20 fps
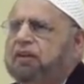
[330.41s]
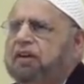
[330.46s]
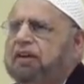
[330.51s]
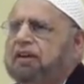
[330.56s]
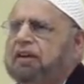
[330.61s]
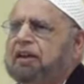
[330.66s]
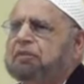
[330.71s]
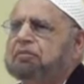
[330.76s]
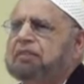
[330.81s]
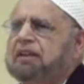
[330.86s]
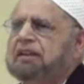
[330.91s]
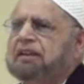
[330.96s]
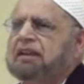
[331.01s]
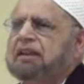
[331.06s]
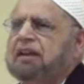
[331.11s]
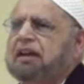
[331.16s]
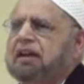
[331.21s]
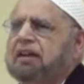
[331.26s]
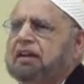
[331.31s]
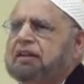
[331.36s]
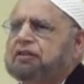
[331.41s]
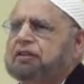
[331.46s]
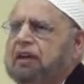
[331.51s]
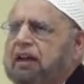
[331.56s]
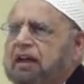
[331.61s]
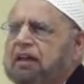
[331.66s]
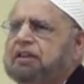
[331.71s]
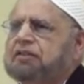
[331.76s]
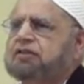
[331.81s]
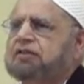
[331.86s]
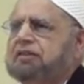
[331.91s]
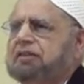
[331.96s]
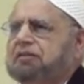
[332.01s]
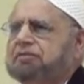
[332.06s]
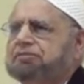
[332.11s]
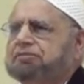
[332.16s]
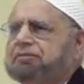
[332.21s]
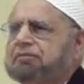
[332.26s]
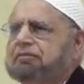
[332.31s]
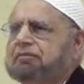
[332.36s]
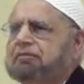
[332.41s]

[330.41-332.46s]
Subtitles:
for him, and they are his legacy.